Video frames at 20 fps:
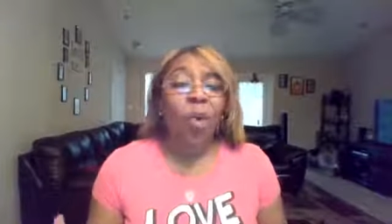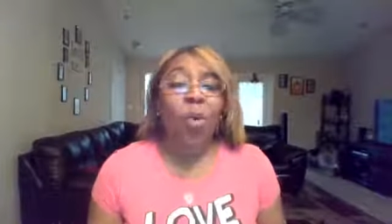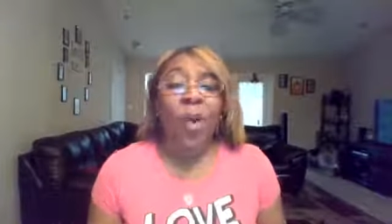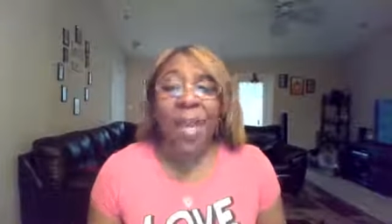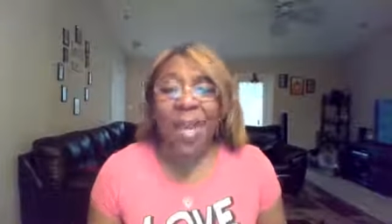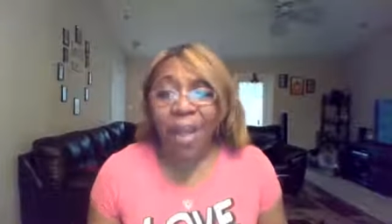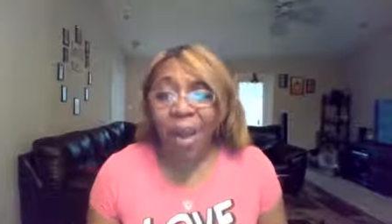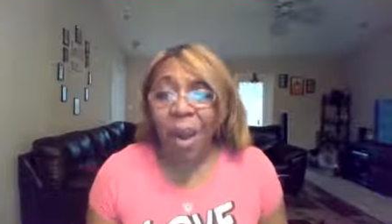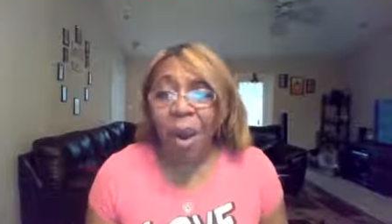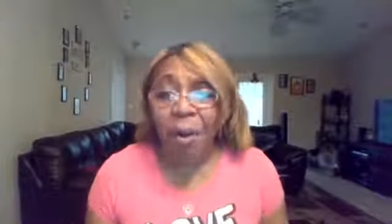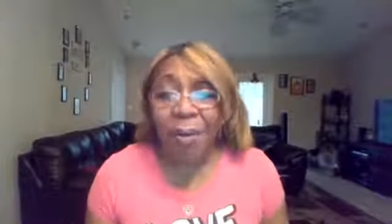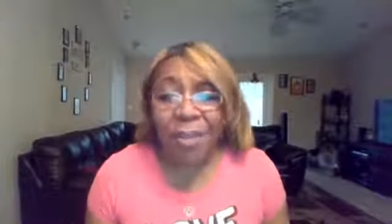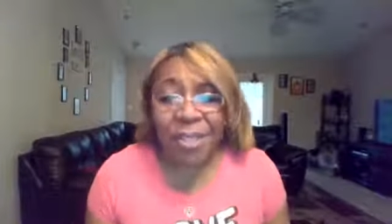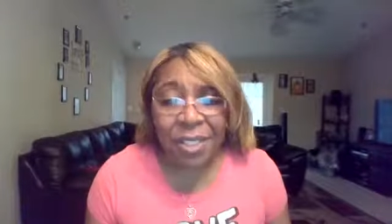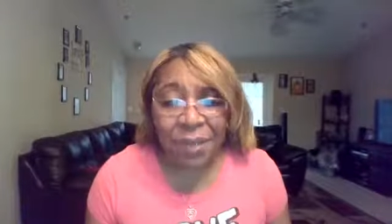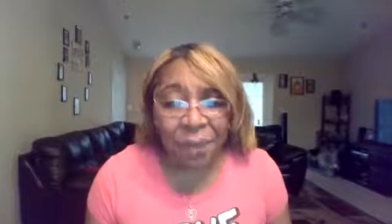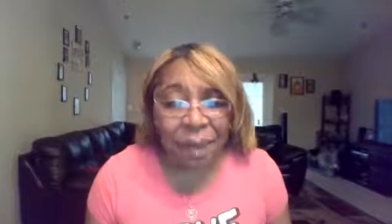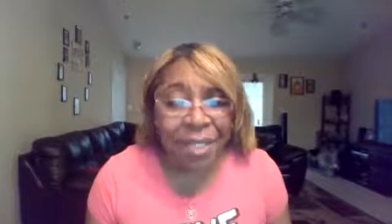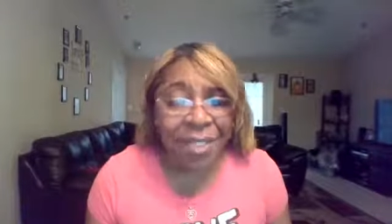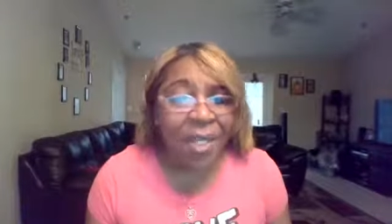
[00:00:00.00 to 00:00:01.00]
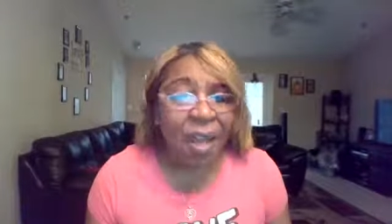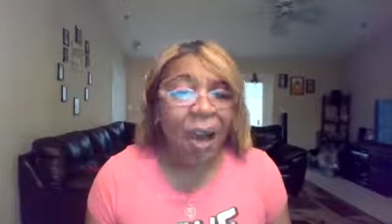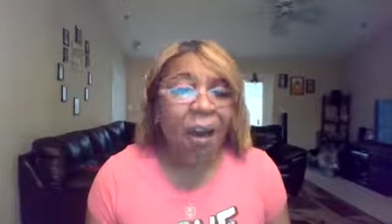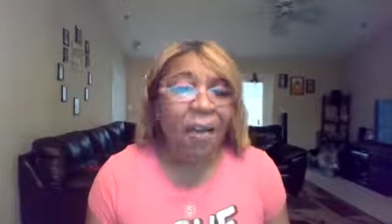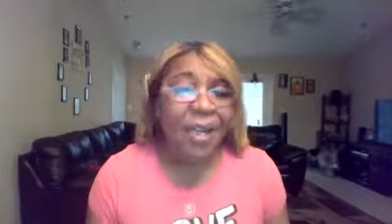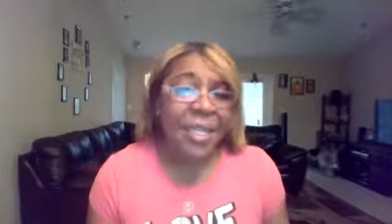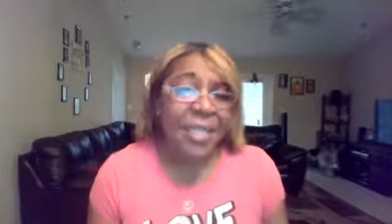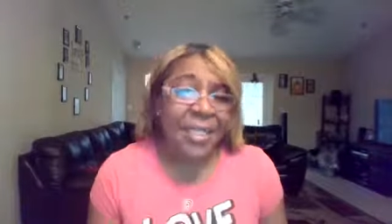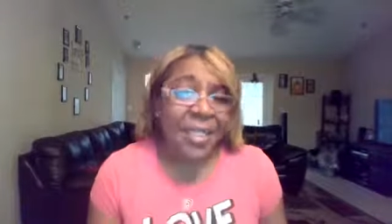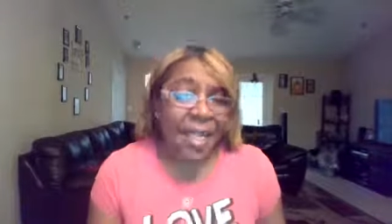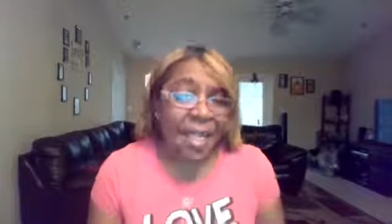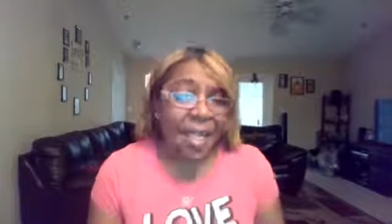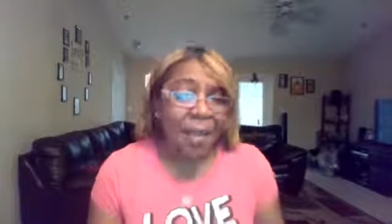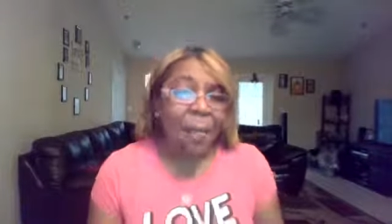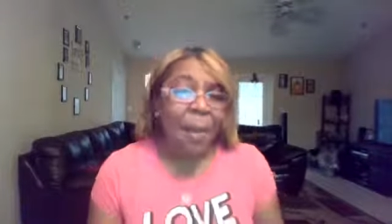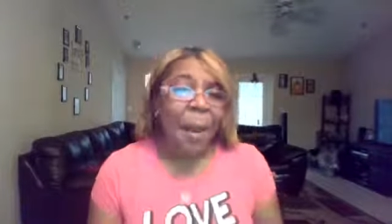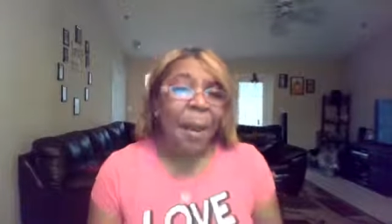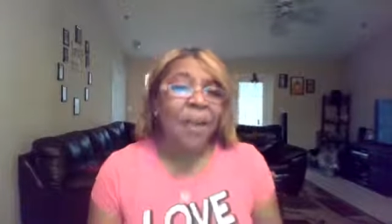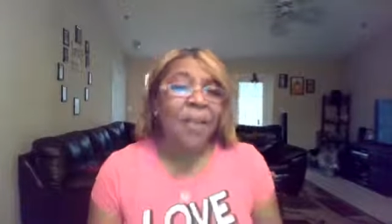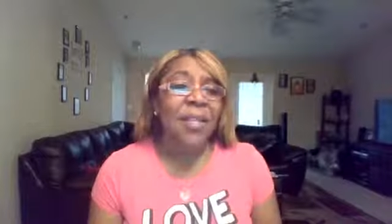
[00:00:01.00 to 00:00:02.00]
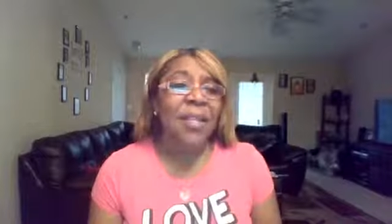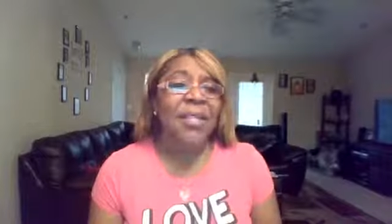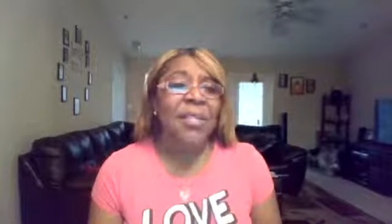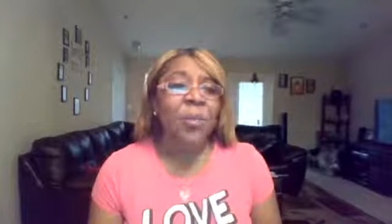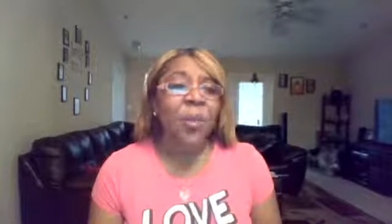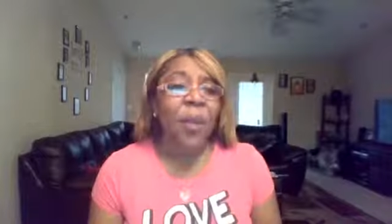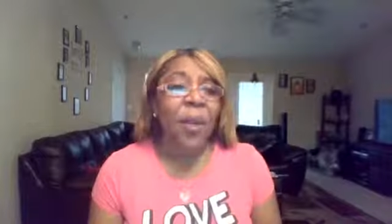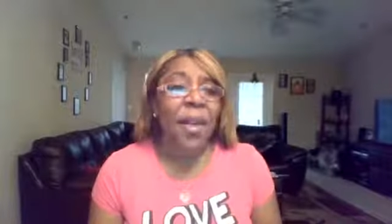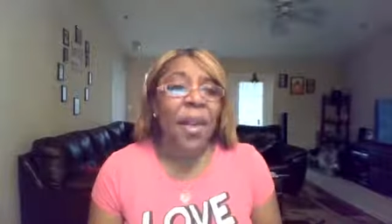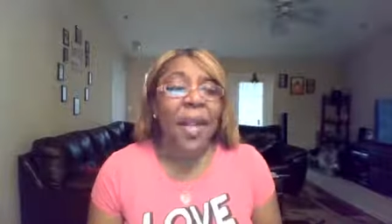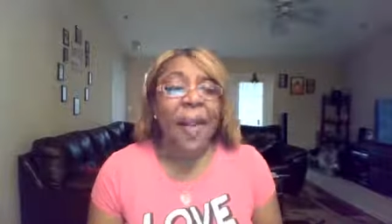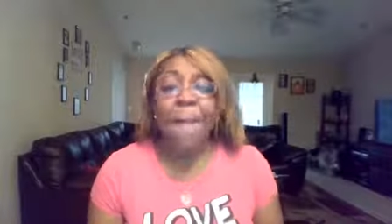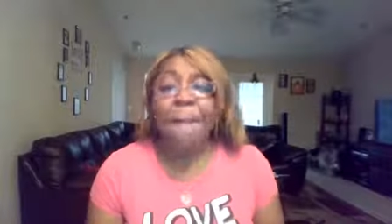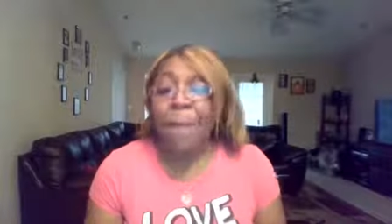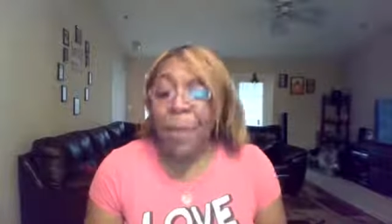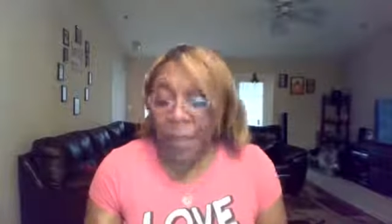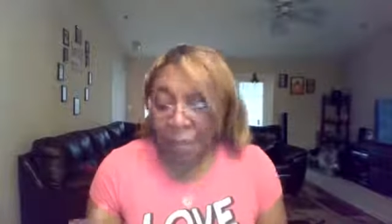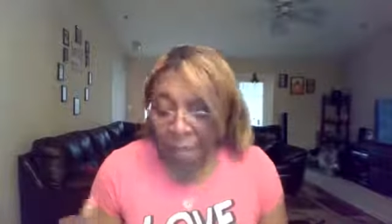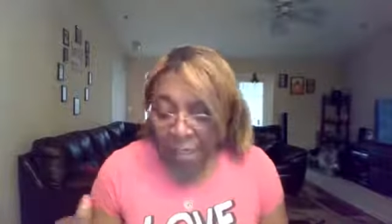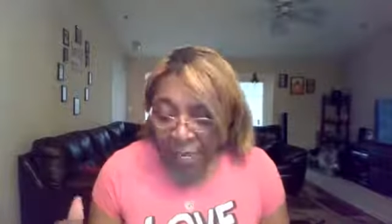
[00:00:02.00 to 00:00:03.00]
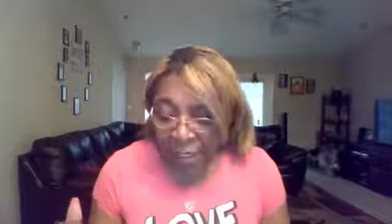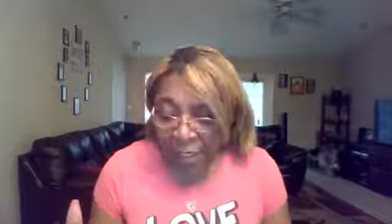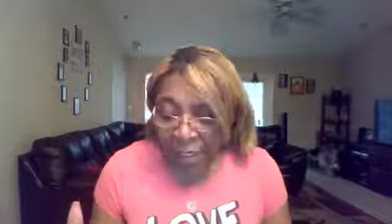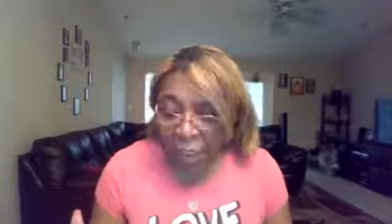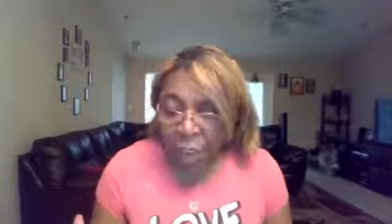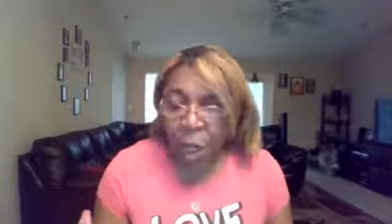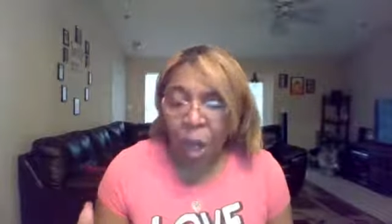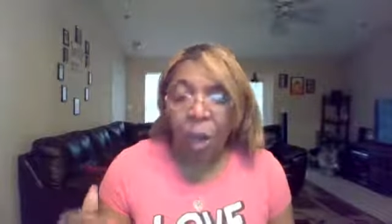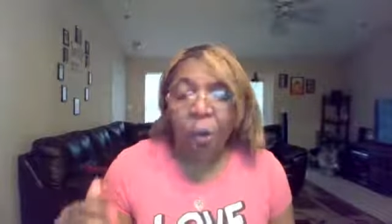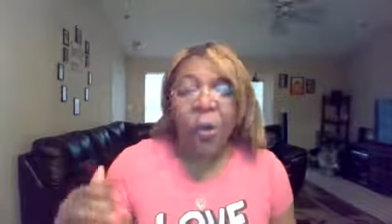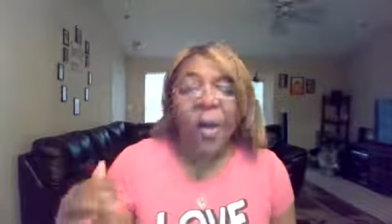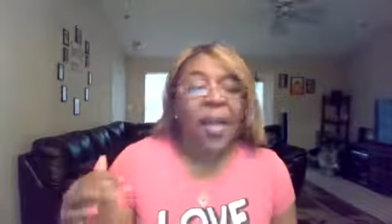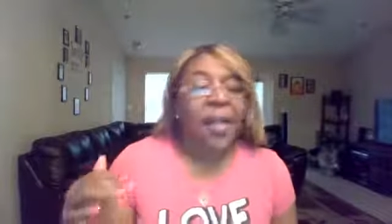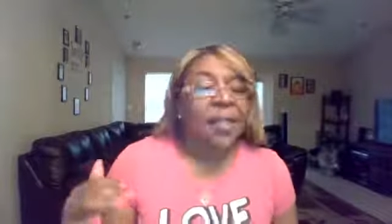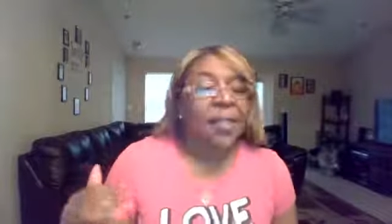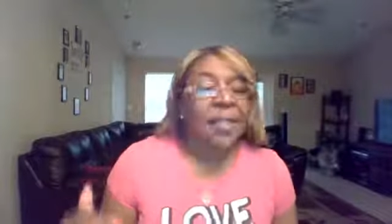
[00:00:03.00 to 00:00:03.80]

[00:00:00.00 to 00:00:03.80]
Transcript: who encourage. Am I talking to anybody this morning that, you know,